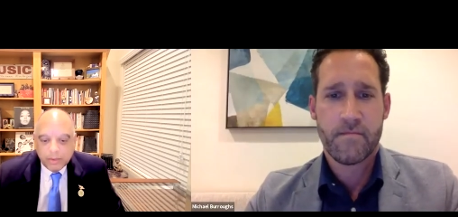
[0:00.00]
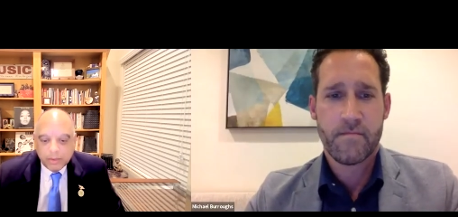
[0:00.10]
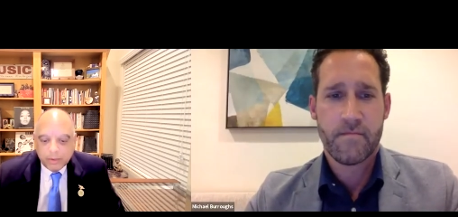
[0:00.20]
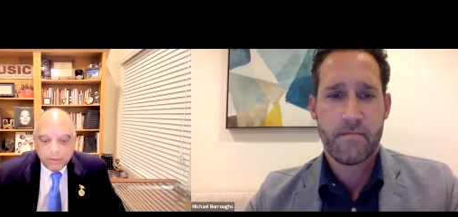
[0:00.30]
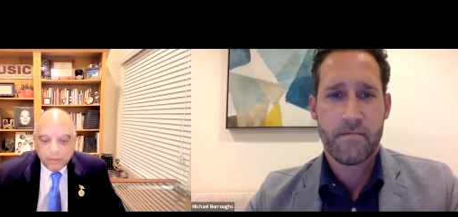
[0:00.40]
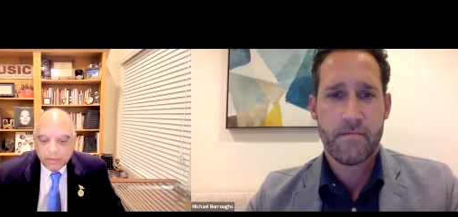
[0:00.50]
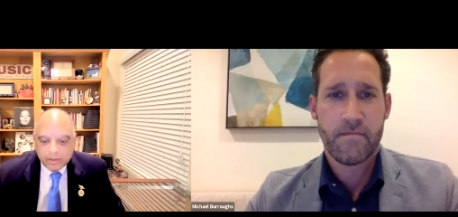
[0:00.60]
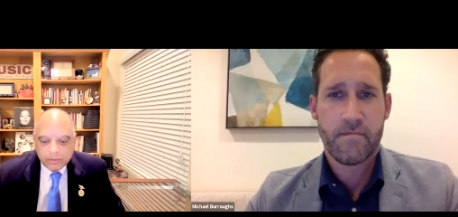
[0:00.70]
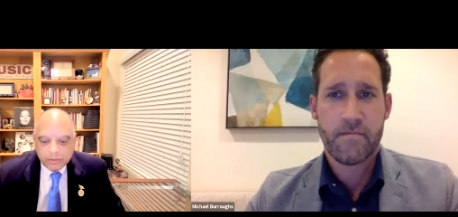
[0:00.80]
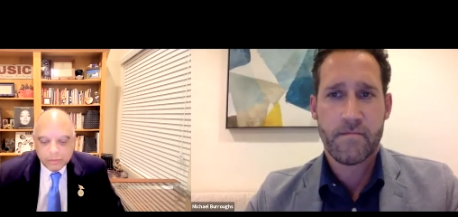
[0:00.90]
Speaker 1: There are only
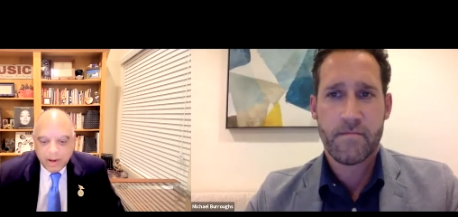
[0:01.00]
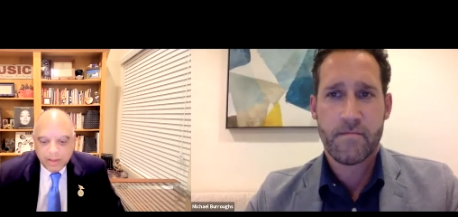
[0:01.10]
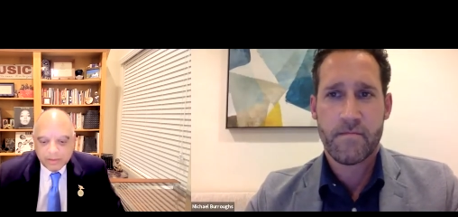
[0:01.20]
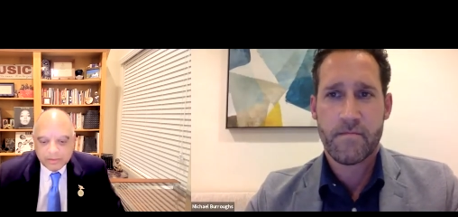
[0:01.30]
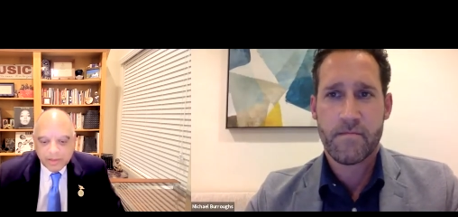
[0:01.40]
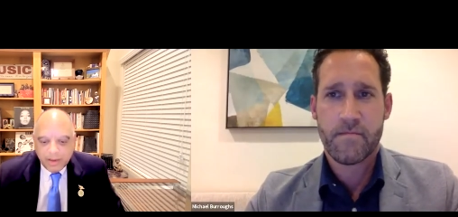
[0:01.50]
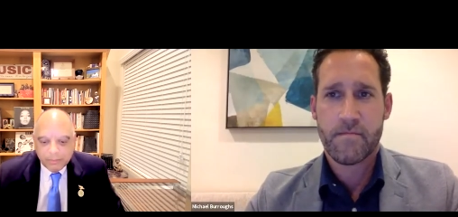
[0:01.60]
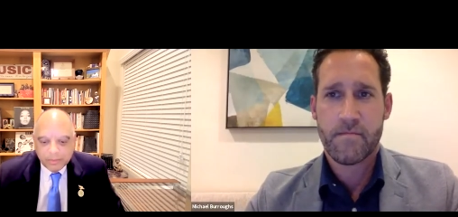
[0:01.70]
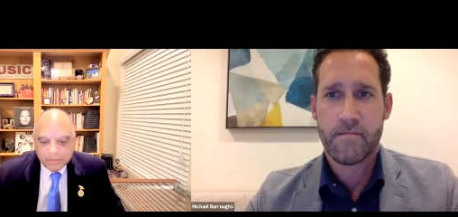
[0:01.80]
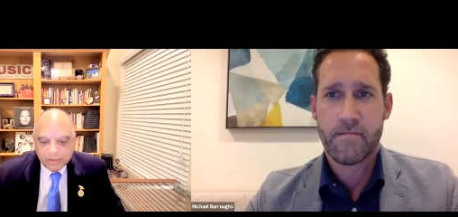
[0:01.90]
two college
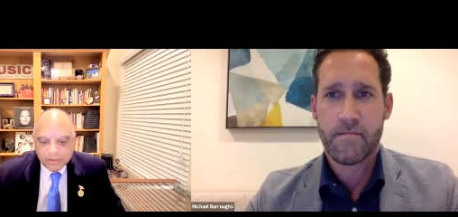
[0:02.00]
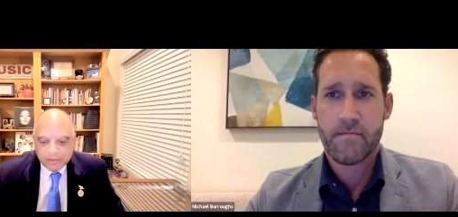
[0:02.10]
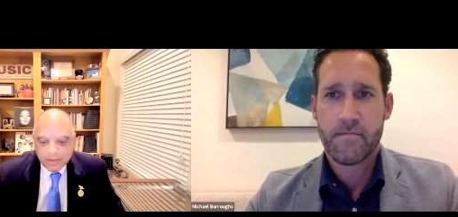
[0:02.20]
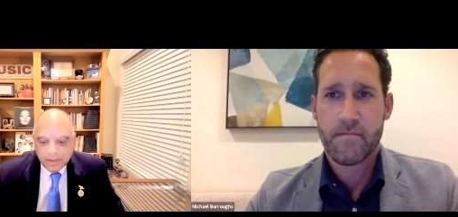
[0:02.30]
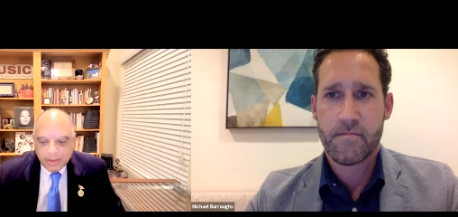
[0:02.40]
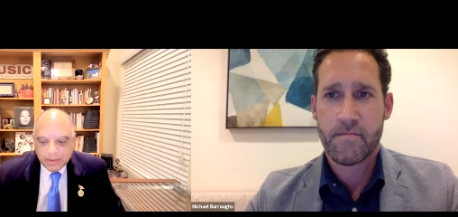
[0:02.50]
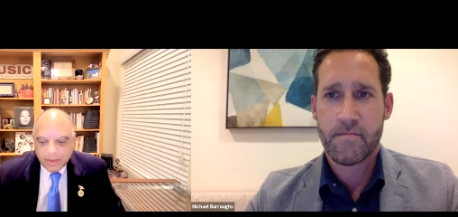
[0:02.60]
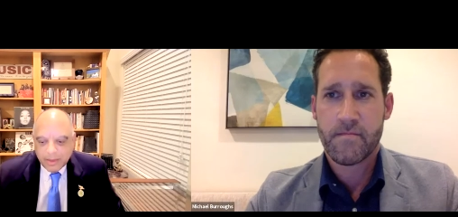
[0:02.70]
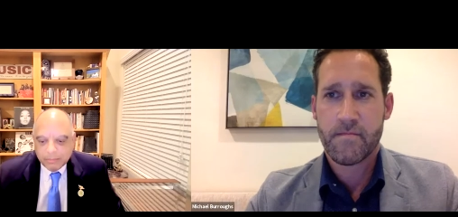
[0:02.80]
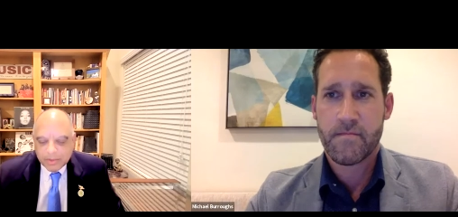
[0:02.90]
campuses
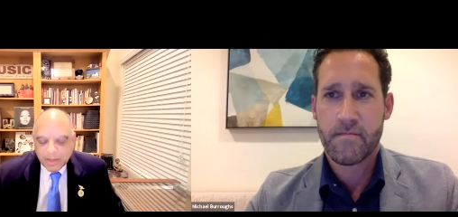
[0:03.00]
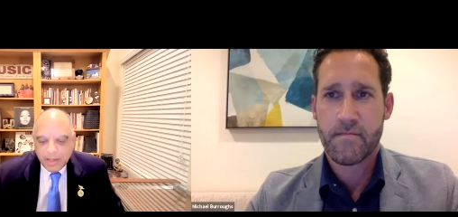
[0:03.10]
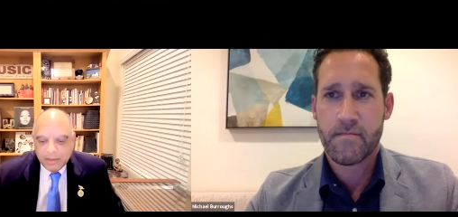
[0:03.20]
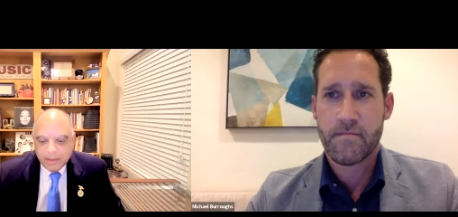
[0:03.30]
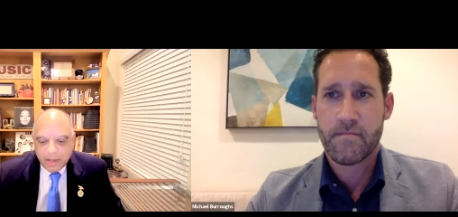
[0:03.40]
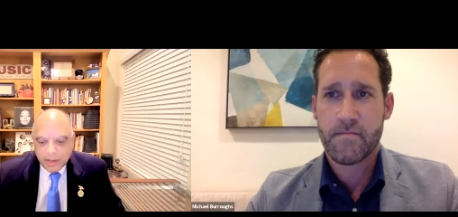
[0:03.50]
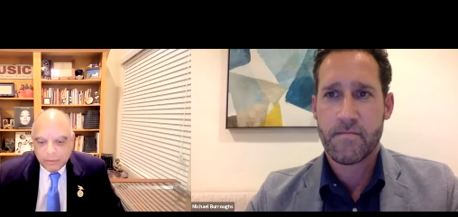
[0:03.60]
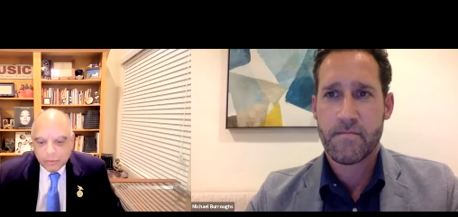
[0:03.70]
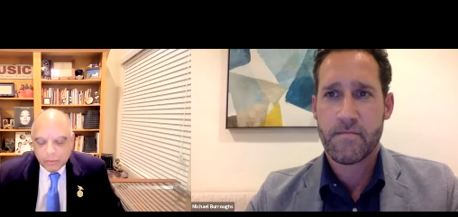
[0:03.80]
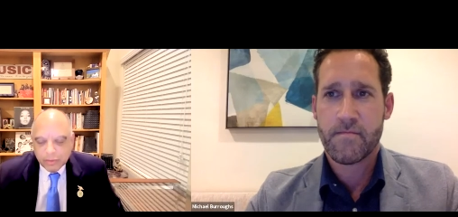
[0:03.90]
that obtained
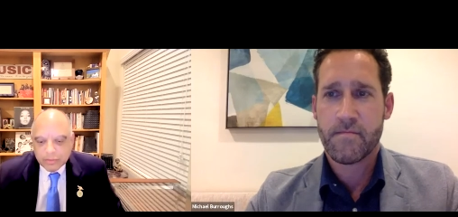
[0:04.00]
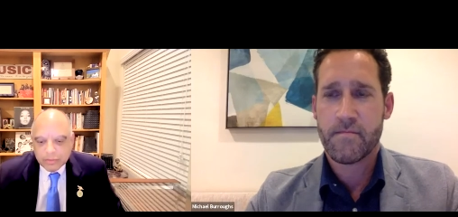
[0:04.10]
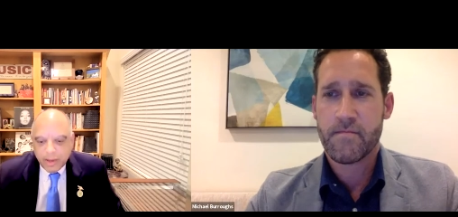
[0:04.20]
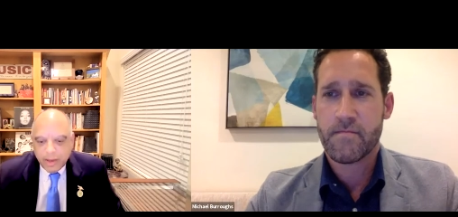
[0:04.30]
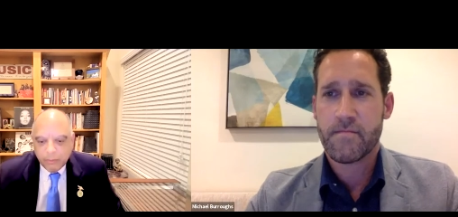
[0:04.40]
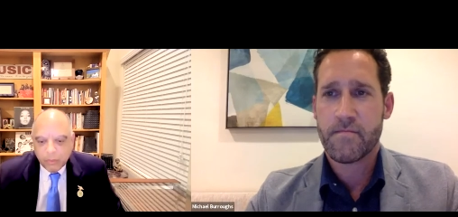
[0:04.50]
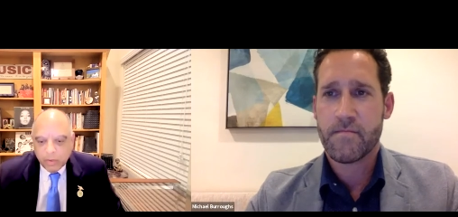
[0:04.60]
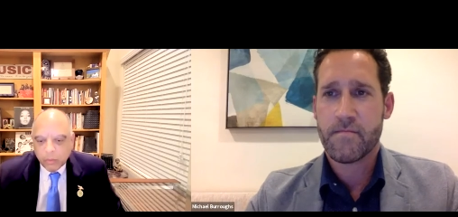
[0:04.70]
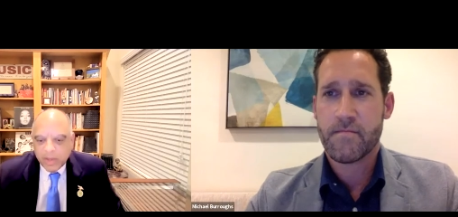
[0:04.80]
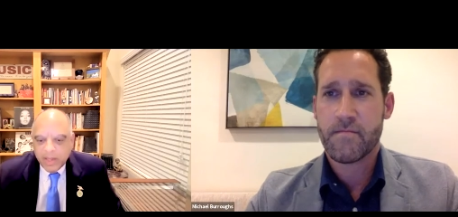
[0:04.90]
that during the time
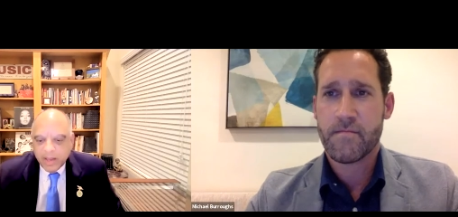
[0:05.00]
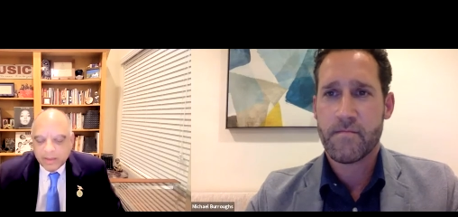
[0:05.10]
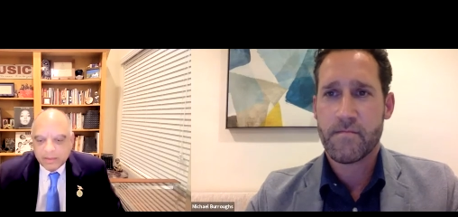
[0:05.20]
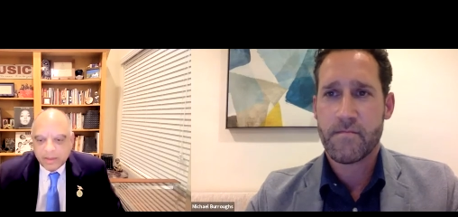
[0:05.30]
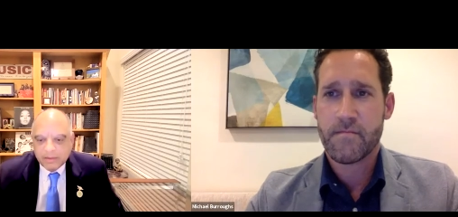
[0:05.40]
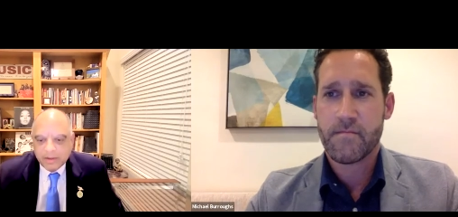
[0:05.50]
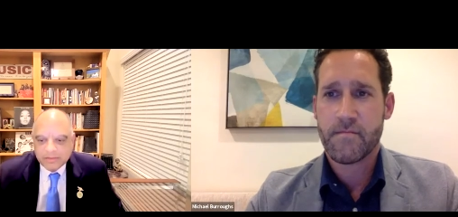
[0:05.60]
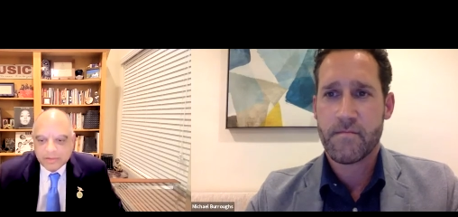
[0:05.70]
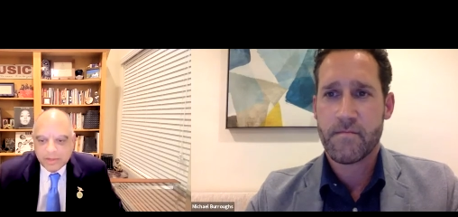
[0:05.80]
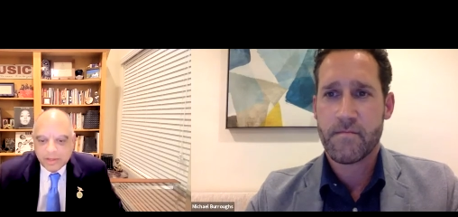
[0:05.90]
where we had that
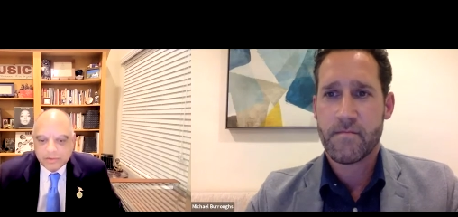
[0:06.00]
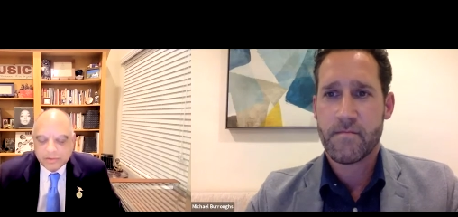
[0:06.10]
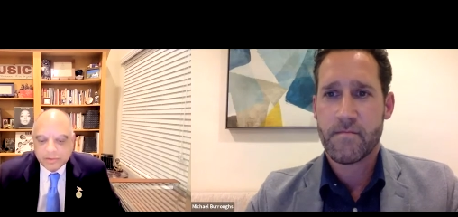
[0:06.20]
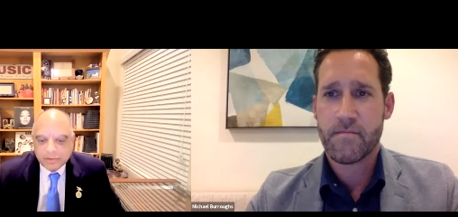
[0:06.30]
designation.